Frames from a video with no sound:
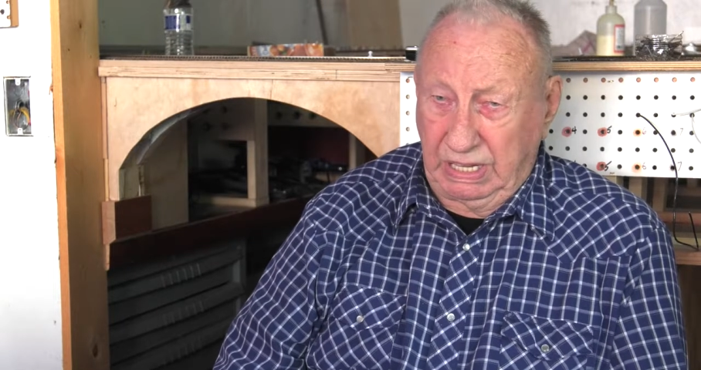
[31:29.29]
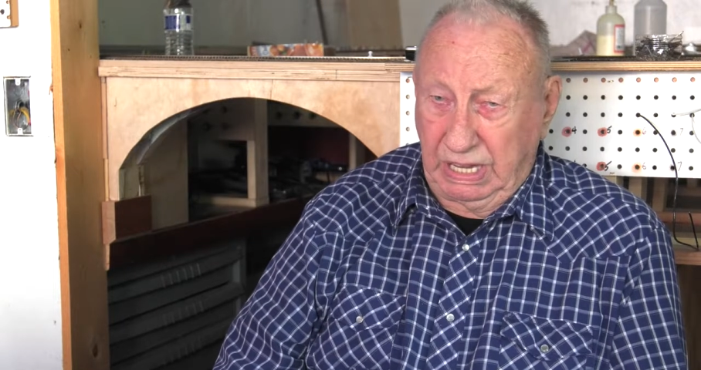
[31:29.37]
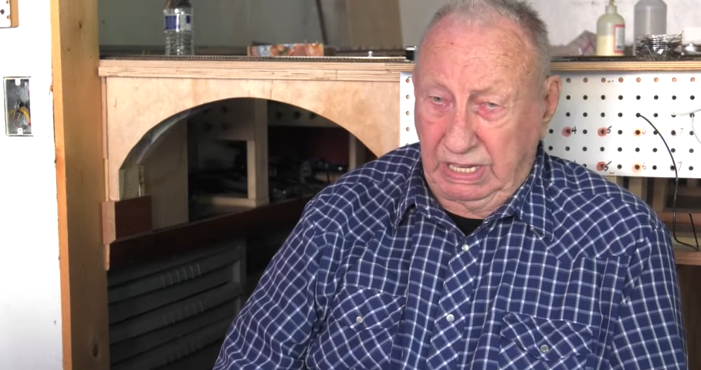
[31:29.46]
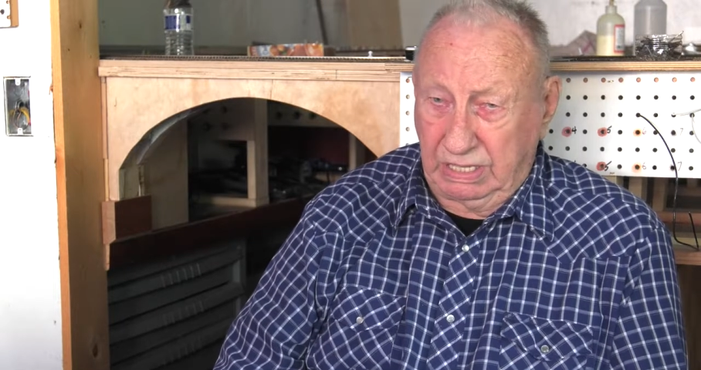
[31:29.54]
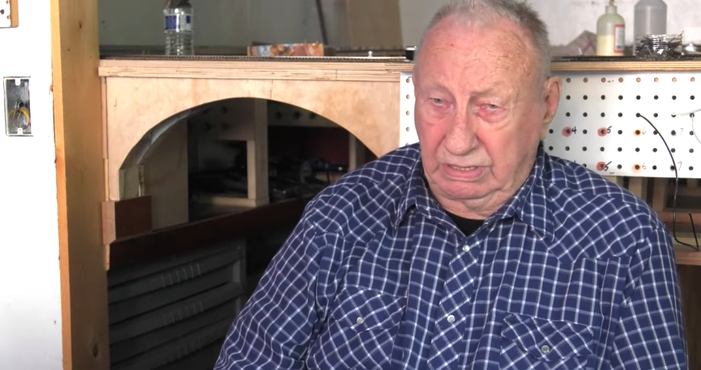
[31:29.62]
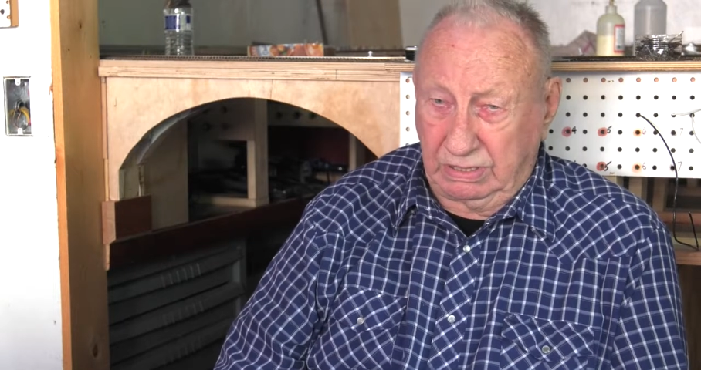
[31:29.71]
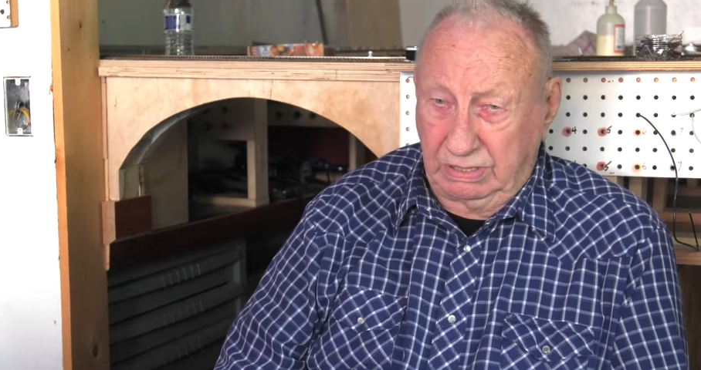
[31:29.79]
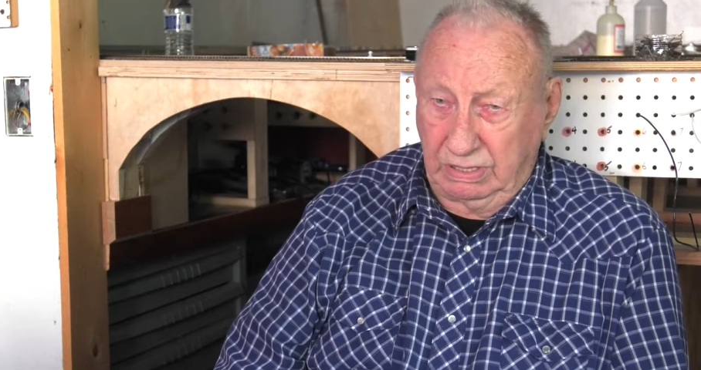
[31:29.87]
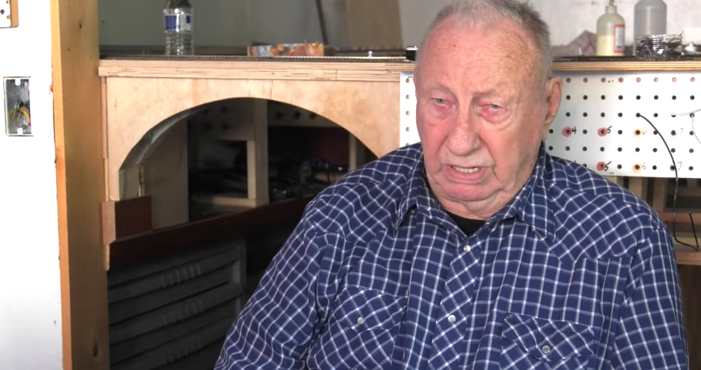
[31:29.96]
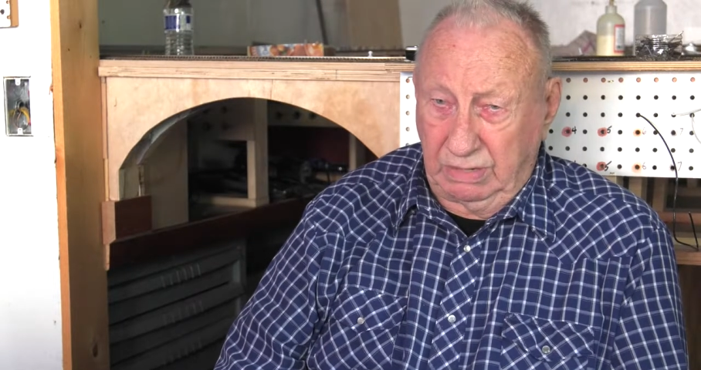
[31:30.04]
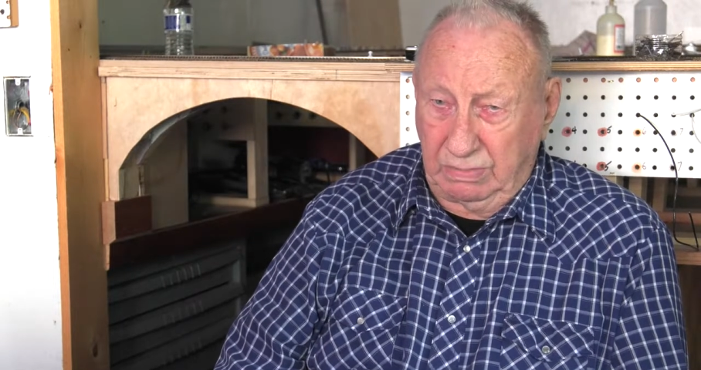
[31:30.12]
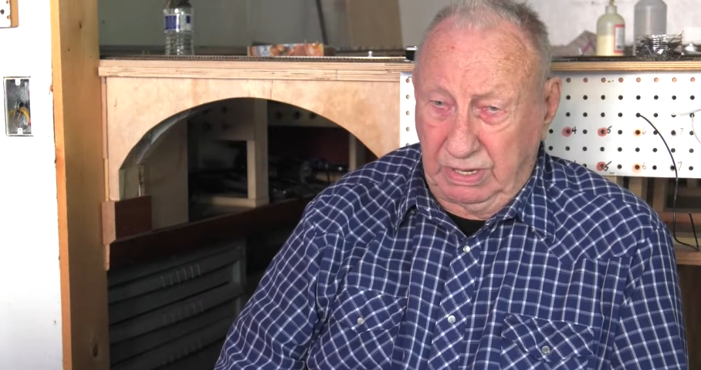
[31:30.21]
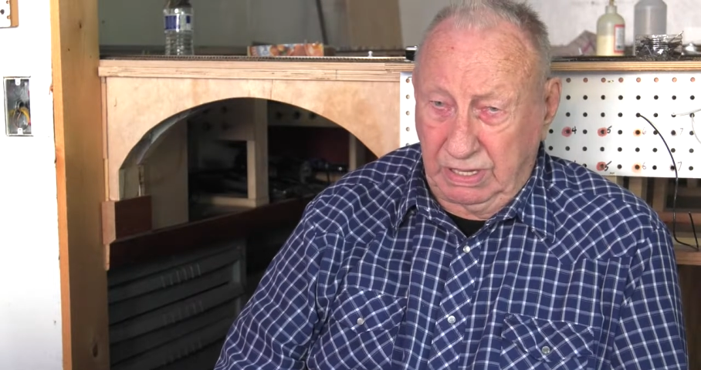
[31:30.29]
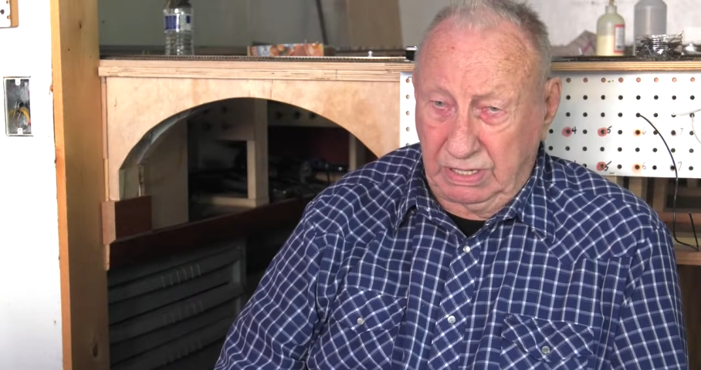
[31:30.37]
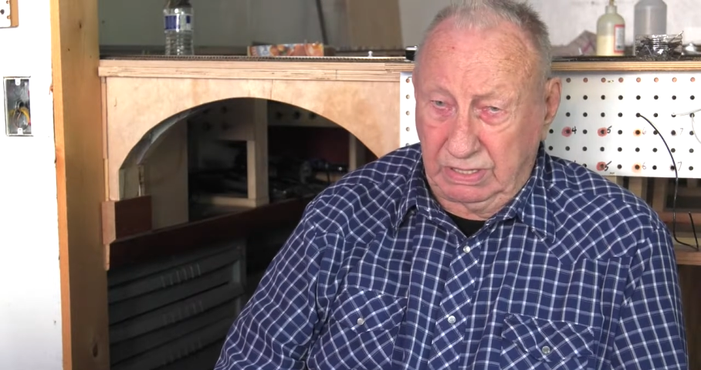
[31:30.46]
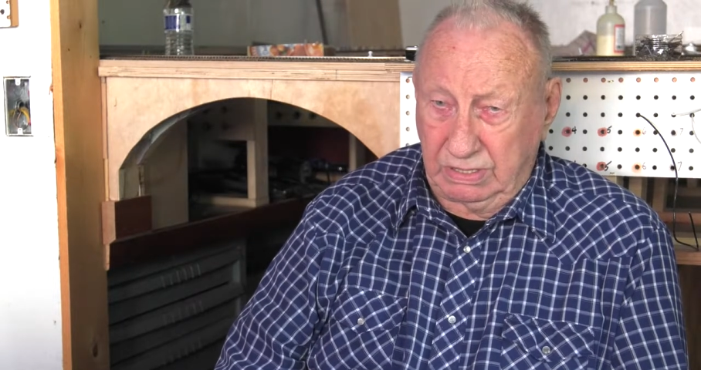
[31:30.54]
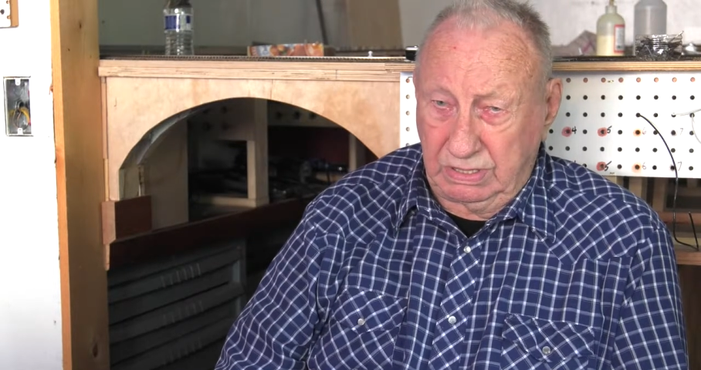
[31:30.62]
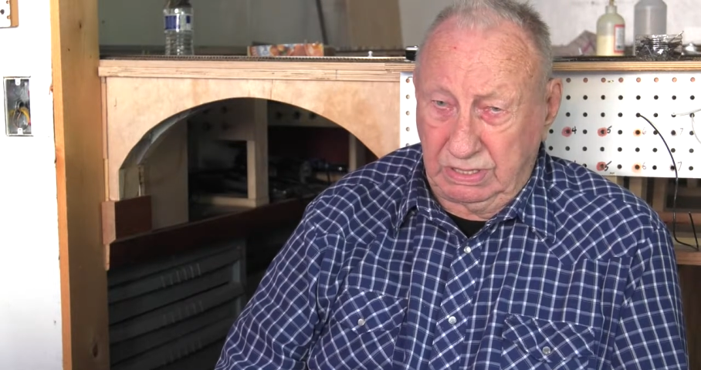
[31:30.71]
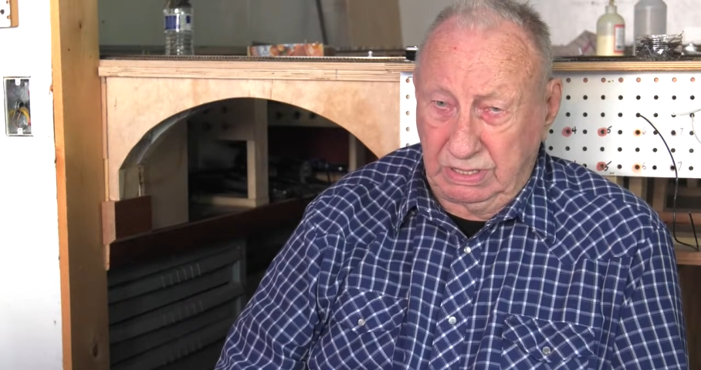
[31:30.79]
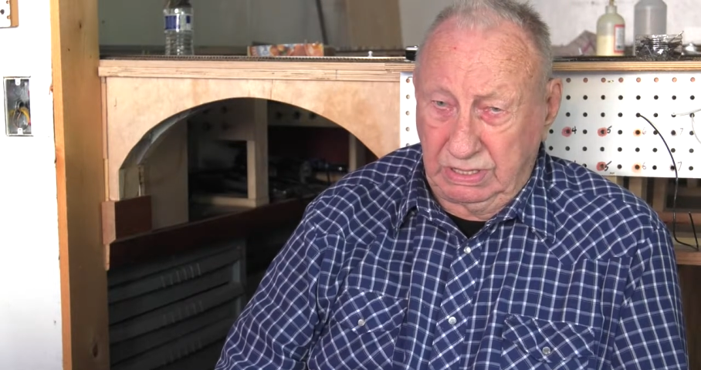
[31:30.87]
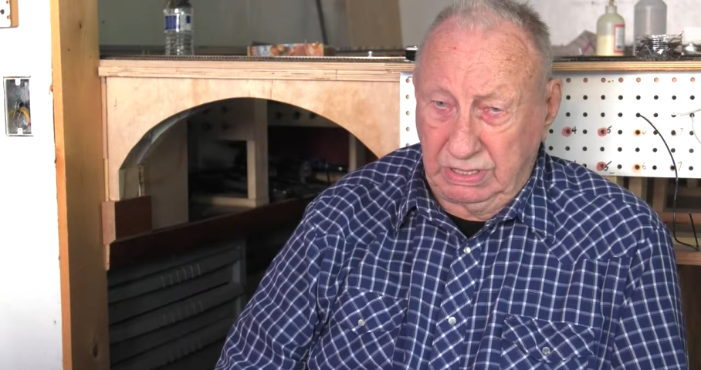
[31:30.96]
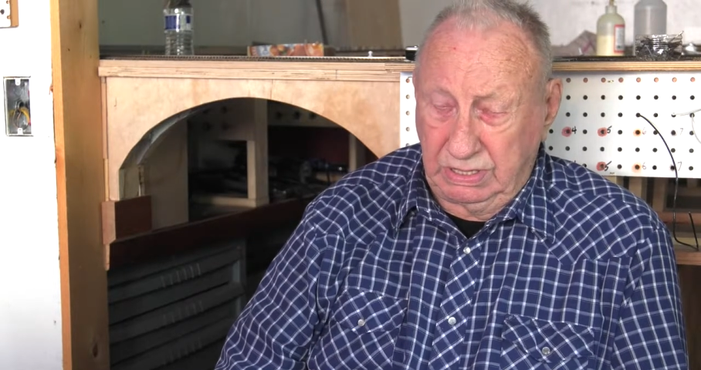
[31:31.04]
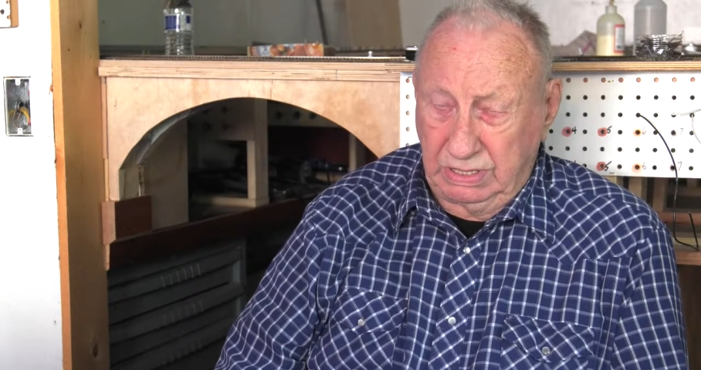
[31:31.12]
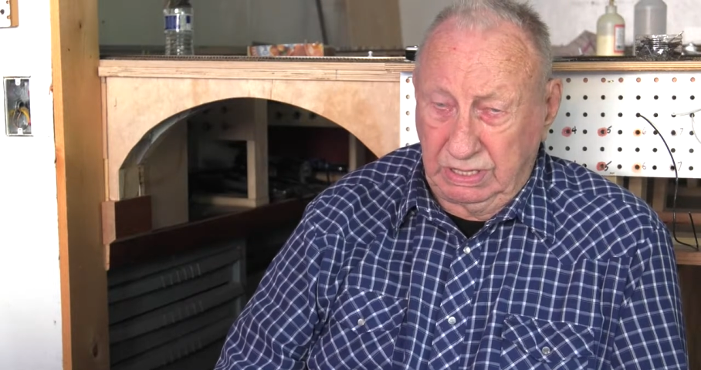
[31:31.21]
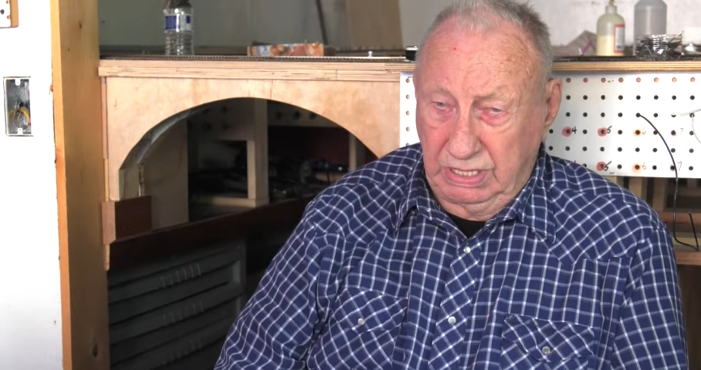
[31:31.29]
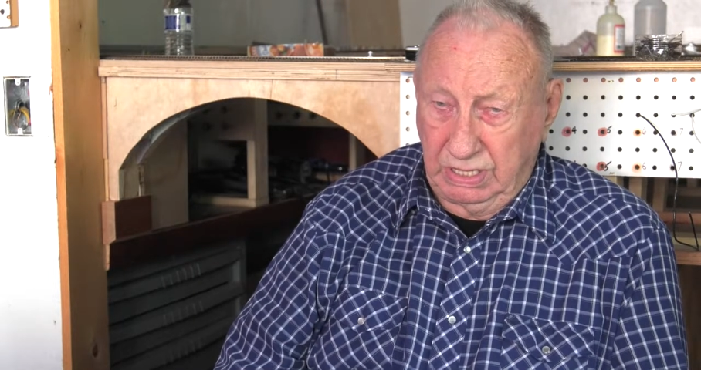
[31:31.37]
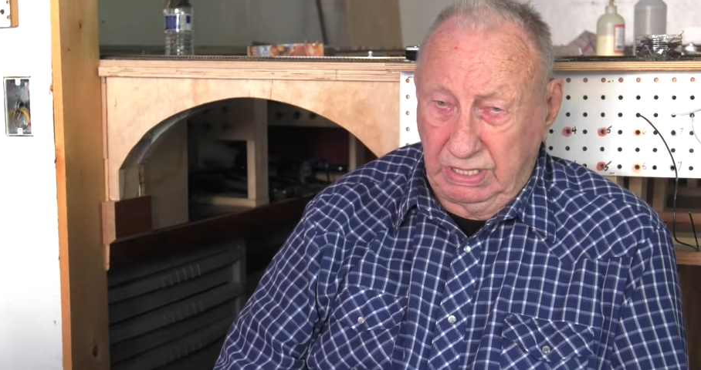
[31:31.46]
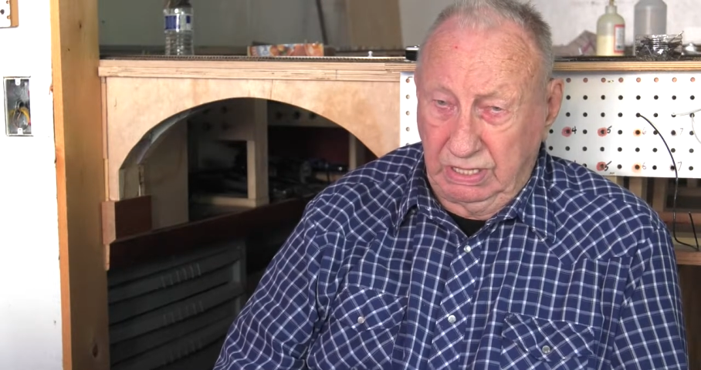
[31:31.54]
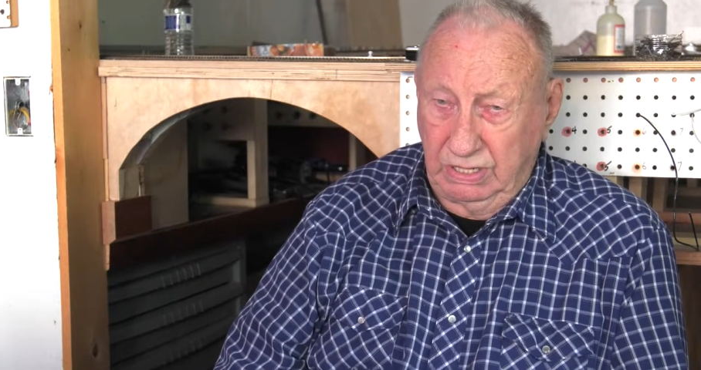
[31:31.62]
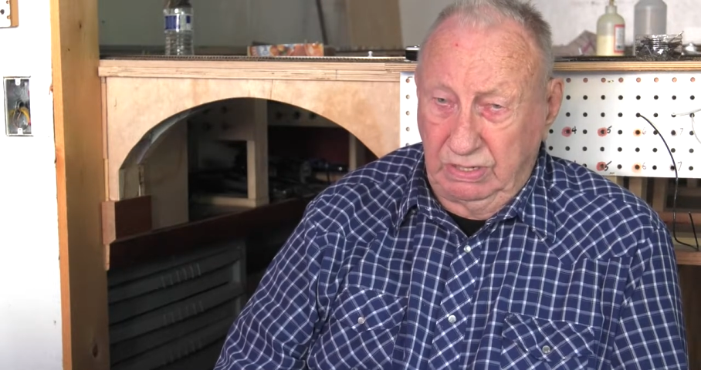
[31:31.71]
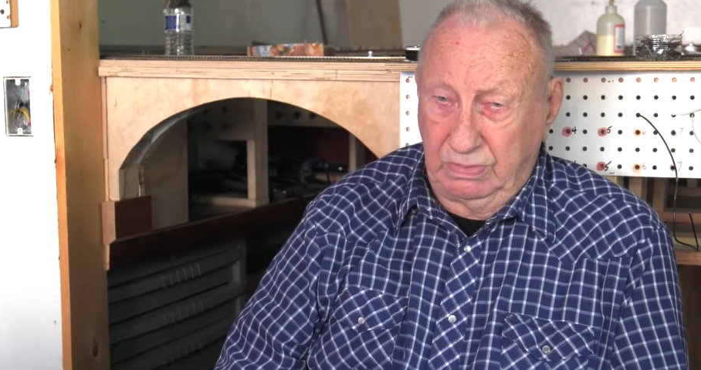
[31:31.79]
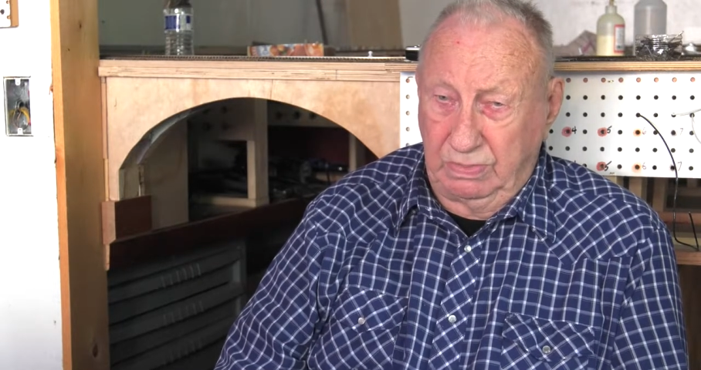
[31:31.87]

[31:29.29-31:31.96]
had a mother who